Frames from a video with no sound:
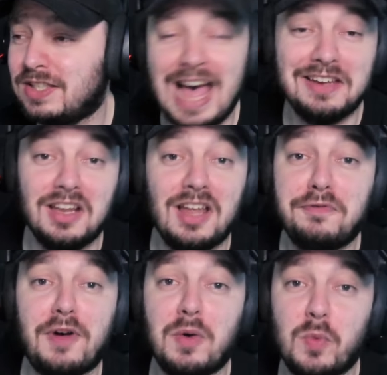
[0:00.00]
I had a lot
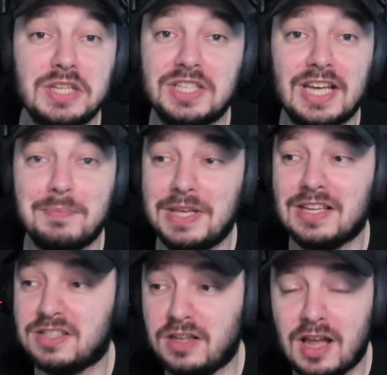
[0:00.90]
of fun watching it
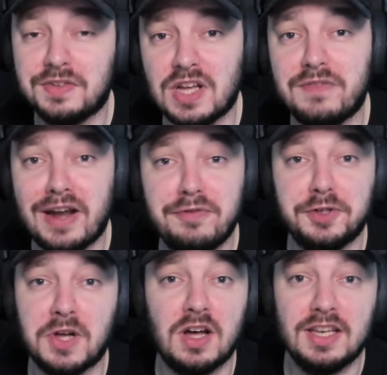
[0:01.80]
because a lot of stuff I
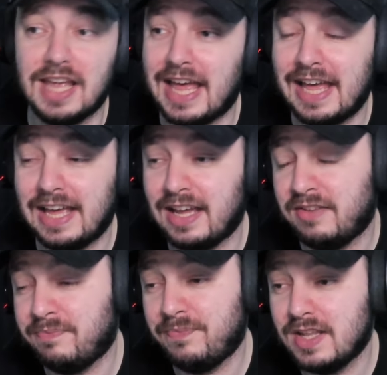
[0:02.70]
forgot
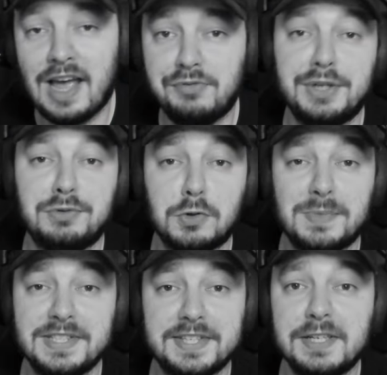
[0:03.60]
and I rickrolled
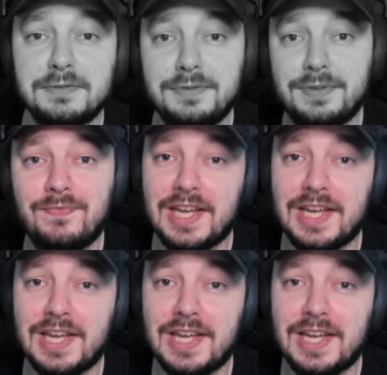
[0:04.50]
myself.